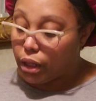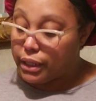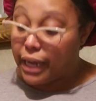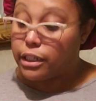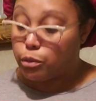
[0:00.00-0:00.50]

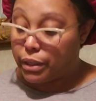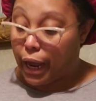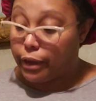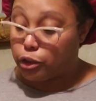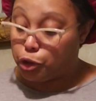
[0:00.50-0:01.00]
That is when
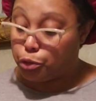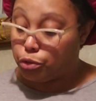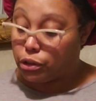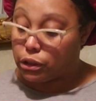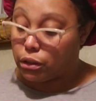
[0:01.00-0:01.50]
I
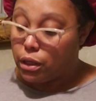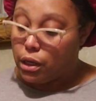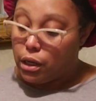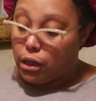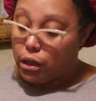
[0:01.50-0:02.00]
choose to
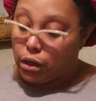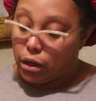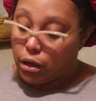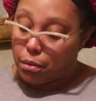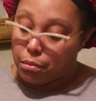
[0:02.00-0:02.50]

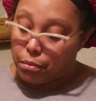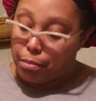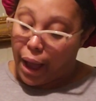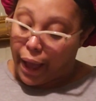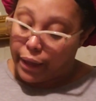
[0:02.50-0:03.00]

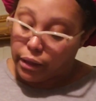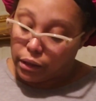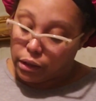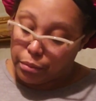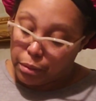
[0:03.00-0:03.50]
buy
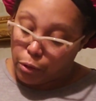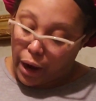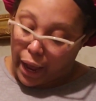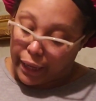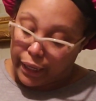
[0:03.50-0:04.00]
a little bit more
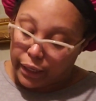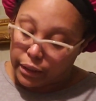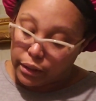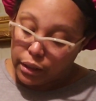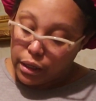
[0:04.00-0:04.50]
high
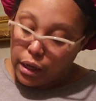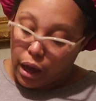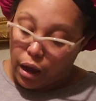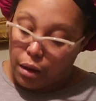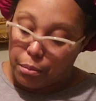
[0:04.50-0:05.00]
end.
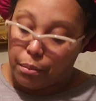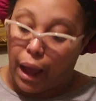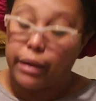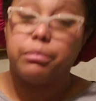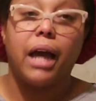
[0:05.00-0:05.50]

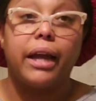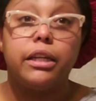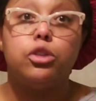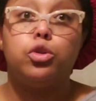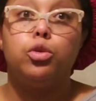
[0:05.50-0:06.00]
I am
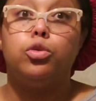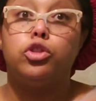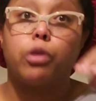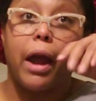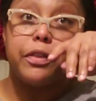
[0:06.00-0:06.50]
dying
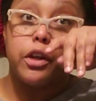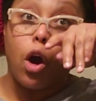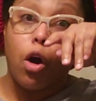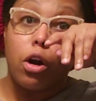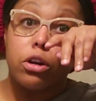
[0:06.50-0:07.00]
to try the
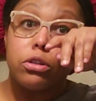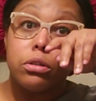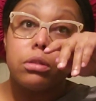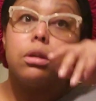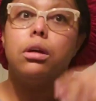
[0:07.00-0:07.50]

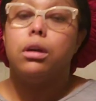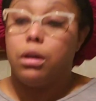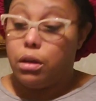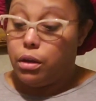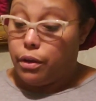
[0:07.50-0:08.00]
NARS
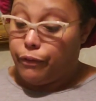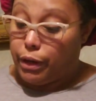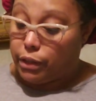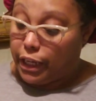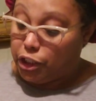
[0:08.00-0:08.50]

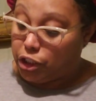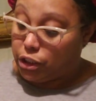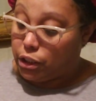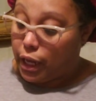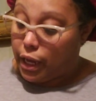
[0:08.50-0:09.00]

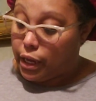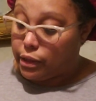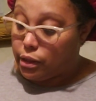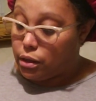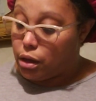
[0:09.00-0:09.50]
foundation
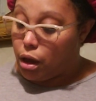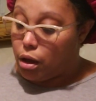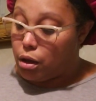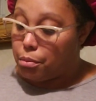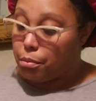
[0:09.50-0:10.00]
and
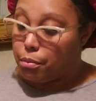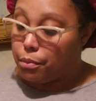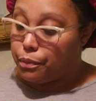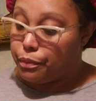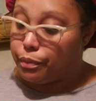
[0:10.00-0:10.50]

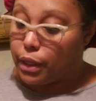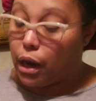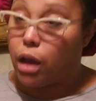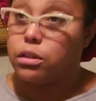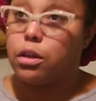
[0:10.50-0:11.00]

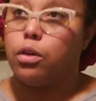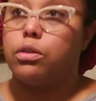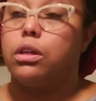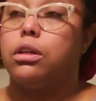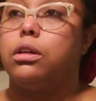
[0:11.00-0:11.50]

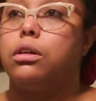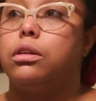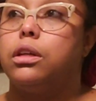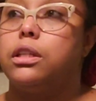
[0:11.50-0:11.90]
also the